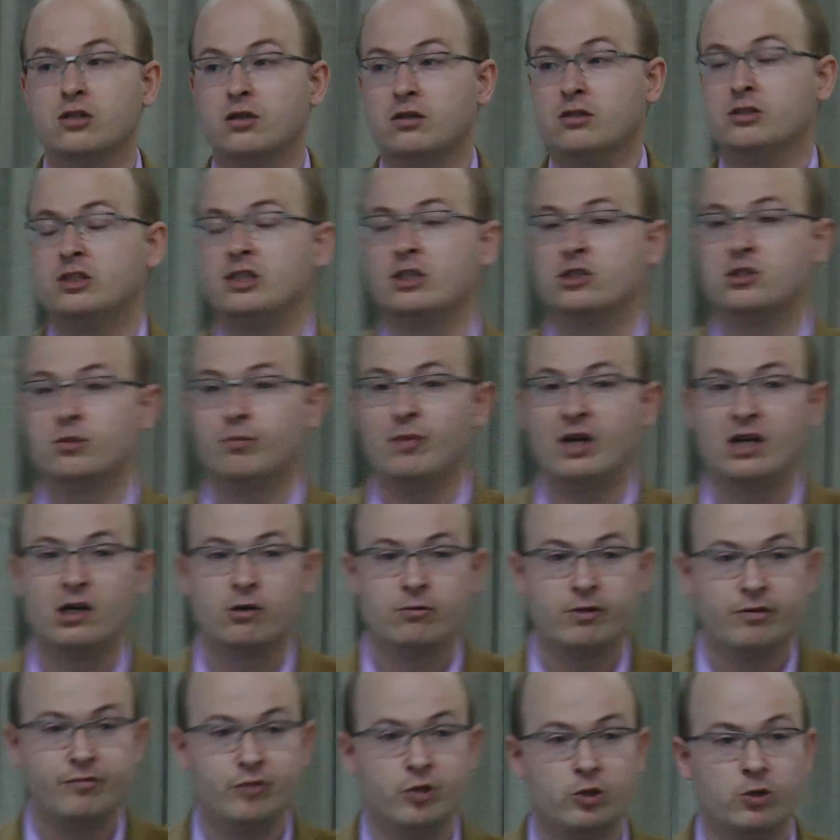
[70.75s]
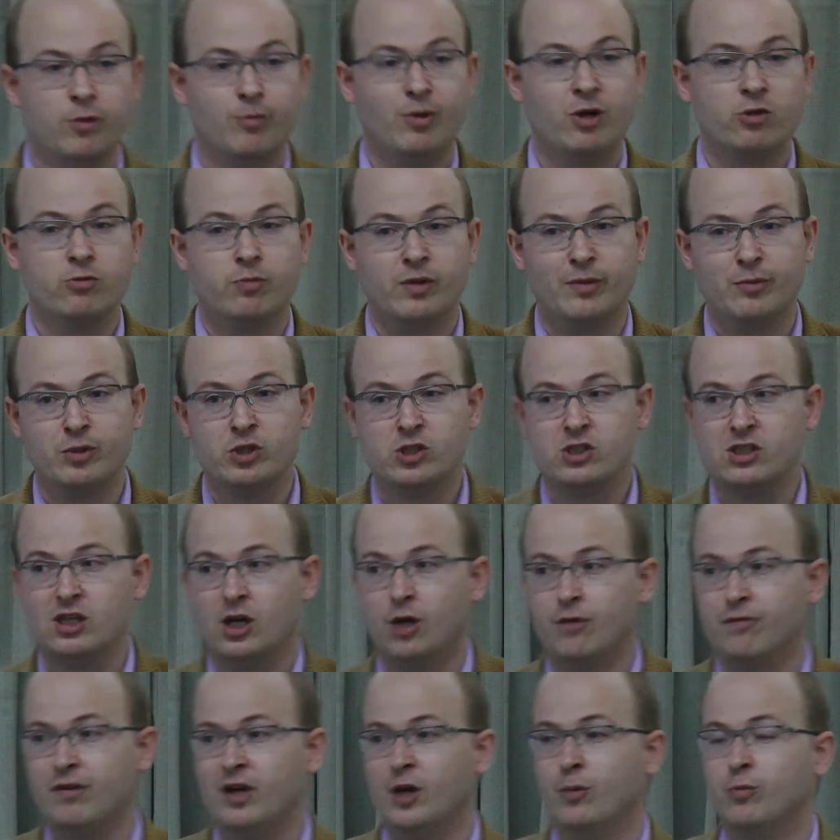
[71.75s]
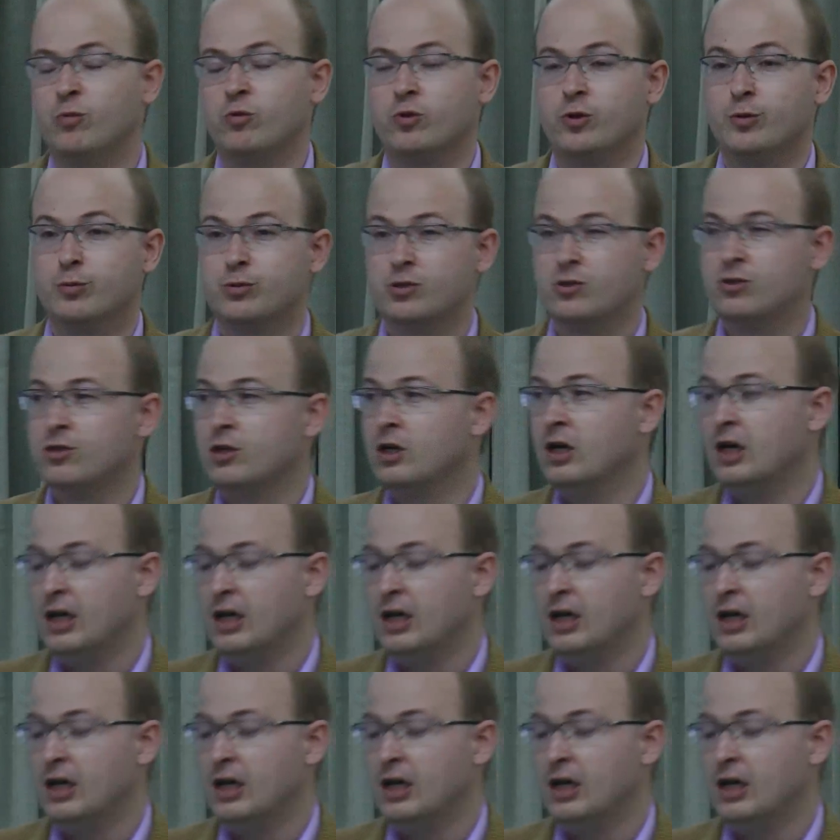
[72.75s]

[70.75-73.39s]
systematic review about women's self-help groups.